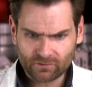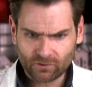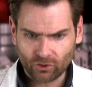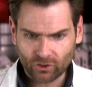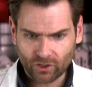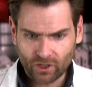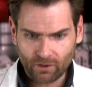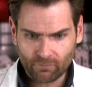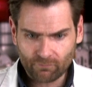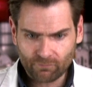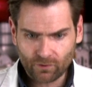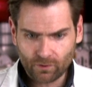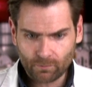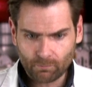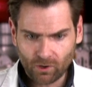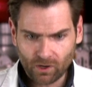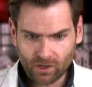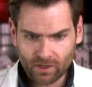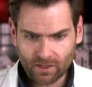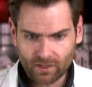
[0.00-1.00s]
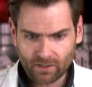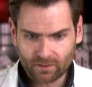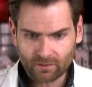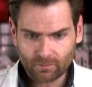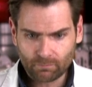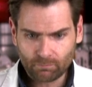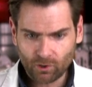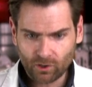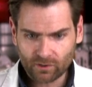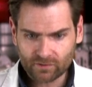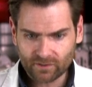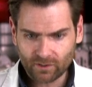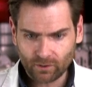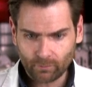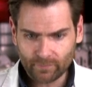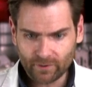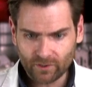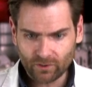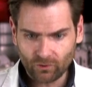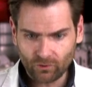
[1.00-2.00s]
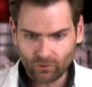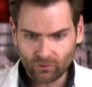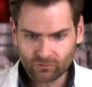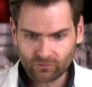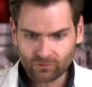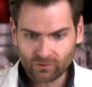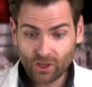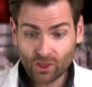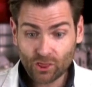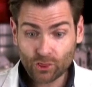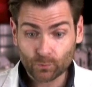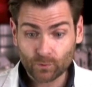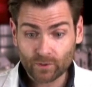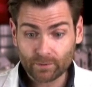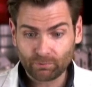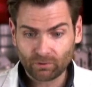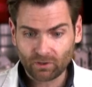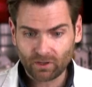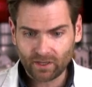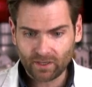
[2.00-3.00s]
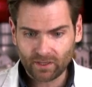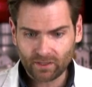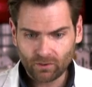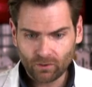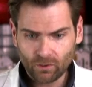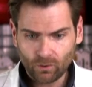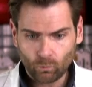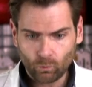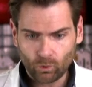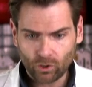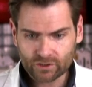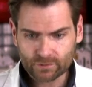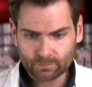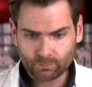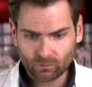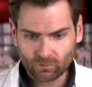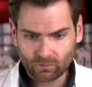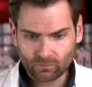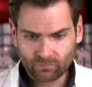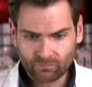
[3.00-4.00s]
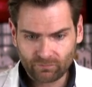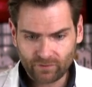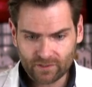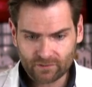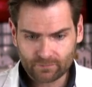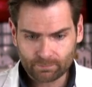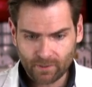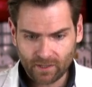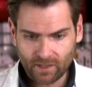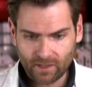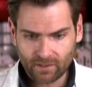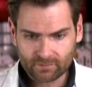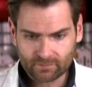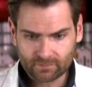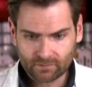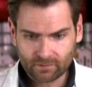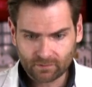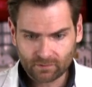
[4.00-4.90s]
called Comfort Market, Parkdale Mills, three ply washable face mask.